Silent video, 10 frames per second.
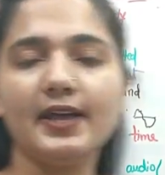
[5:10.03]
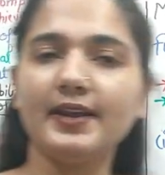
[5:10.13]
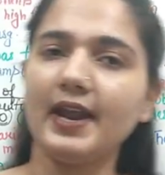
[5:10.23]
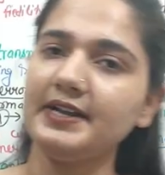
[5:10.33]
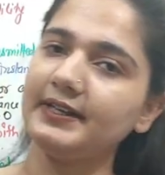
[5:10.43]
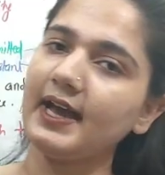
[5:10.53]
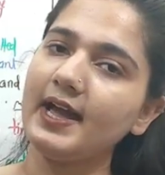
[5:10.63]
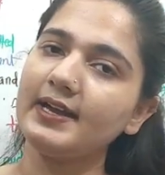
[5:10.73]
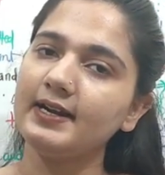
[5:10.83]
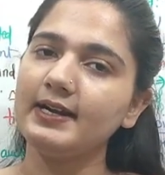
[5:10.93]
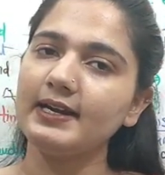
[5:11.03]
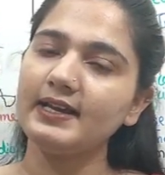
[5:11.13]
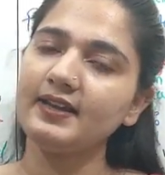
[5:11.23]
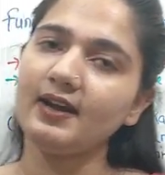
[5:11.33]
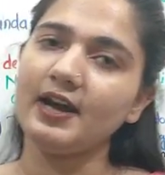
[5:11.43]
an
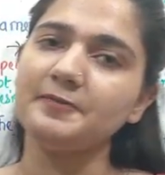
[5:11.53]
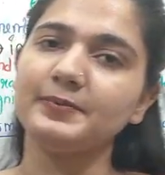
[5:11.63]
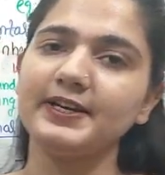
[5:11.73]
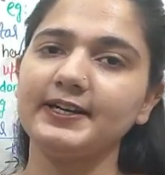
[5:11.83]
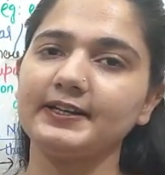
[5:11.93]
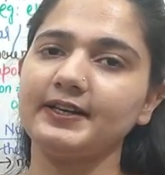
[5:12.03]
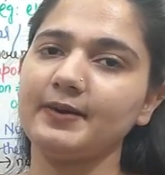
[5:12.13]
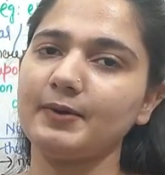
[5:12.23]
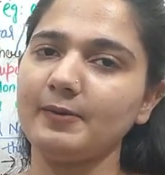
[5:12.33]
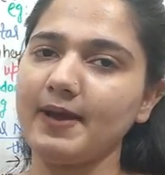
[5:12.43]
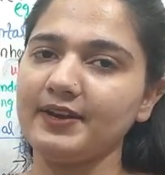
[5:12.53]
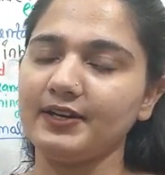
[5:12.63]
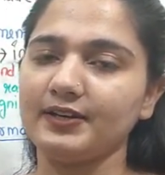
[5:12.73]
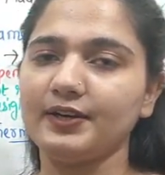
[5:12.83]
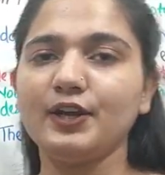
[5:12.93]
entirely unpredictable
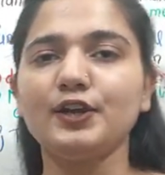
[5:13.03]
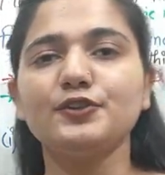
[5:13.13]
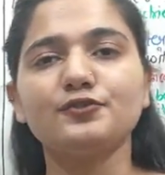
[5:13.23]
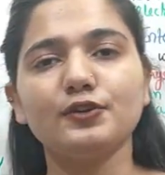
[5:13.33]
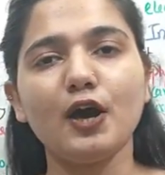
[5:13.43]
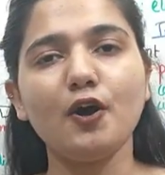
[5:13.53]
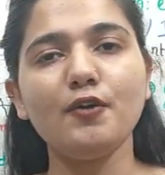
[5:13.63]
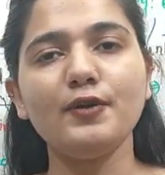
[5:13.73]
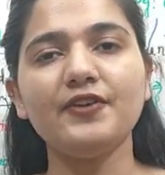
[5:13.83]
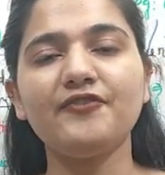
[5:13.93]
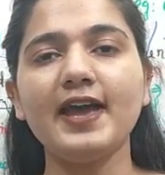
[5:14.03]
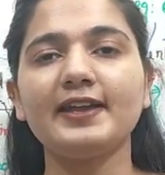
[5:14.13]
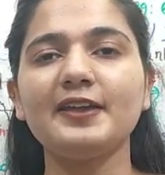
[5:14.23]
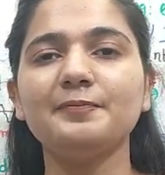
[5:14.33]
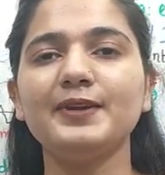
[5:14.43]
manner. So now if I
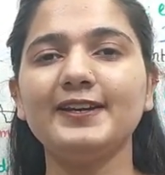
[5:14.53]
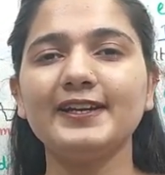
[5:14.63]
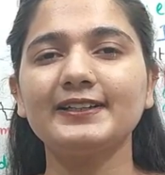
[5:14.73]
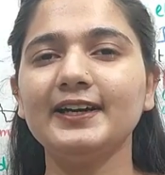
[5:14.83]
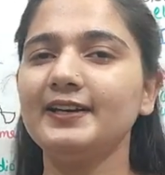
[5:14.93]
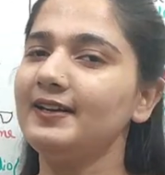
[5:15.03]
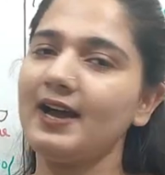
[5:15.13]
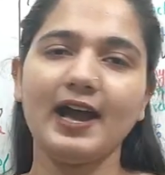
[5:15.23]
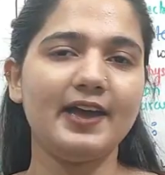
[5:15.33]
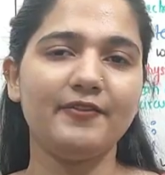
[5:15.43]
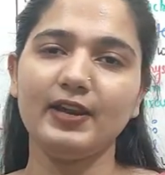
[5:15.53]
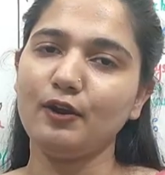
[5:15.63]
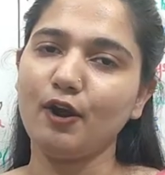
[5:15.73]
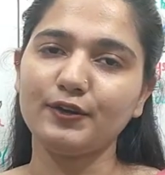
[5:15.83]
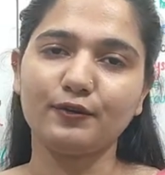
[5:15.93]
can predict it, I will
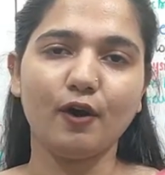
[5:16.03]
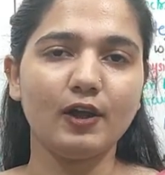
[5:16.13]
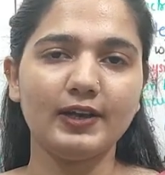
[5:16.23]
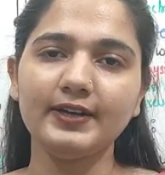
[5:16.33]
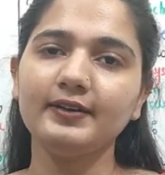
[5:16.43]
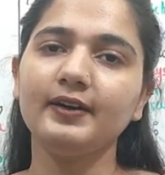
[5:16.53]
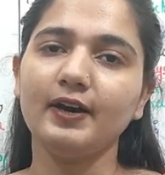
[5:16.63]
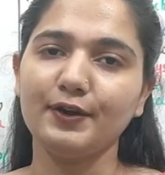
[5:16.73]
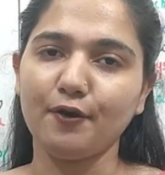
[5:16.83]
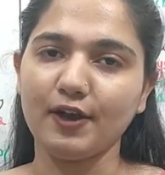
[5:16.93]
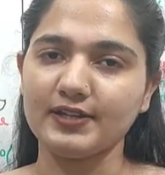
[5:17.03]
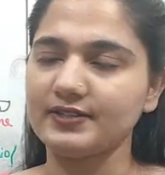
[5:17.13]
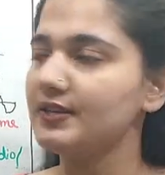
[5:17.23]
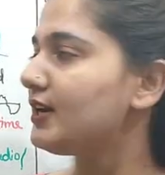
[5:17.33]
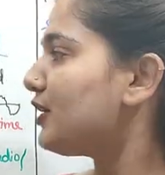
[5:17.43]
not call it a
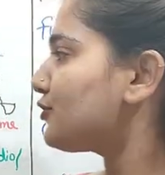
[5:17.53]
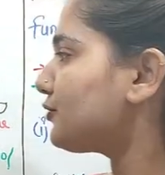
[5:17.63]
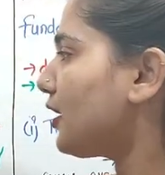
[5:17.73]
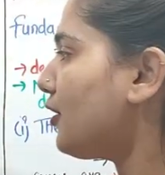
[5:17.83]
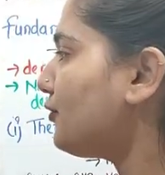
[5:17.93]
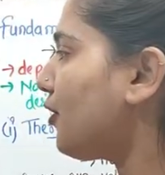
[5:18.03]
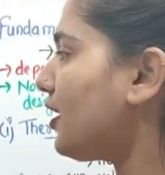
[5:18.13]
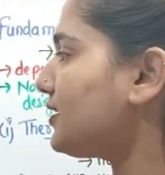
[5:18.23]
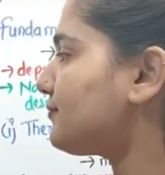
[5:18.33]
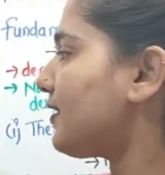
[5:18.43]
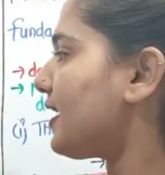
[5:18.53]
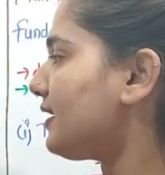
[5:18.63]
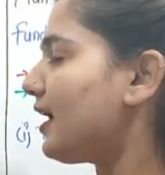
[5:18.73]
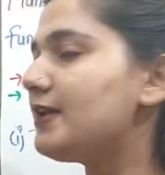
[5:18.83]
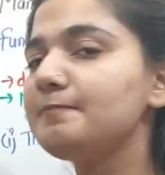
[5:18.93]
noise. So now noise
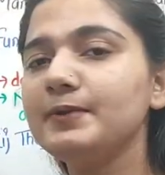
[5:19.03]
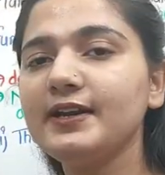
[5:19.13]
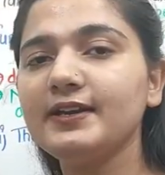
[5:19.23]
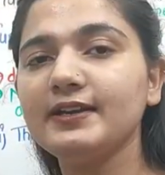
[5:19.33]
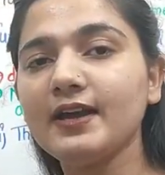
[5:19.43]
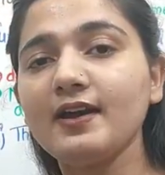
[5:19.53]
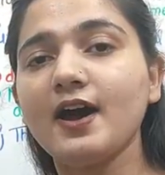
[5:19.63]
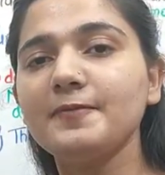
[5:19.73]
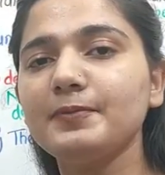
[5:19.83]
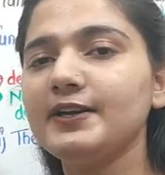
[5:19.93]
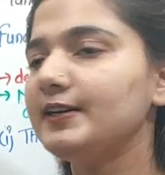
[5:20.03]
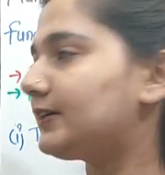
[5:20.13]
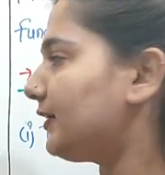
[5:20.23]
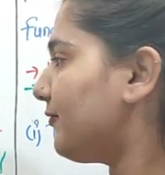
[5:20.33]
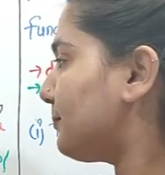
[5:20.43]
vary in an
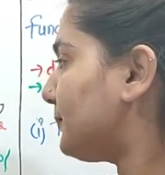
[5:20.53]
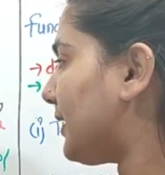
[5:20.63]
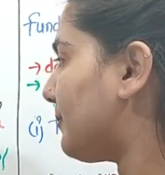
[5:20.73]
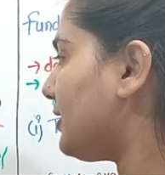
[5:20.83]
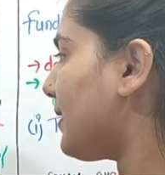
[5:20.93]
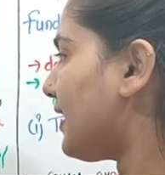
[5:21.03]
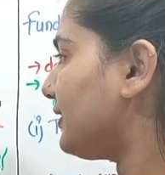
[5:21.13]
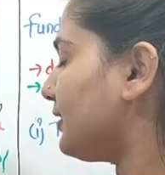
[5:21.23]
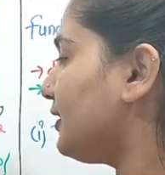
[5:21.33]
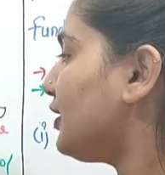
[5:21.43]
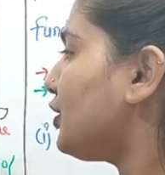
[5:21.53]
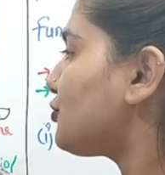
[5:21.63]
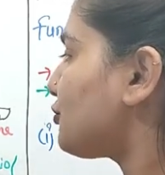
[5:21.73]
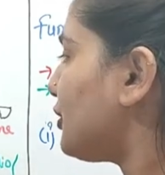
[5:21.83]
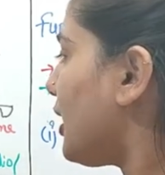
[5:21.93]
unpredictable manner.
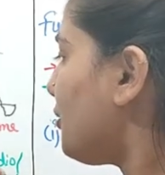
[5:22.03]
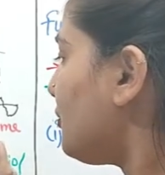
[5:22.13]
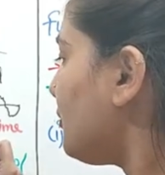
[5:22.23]
So now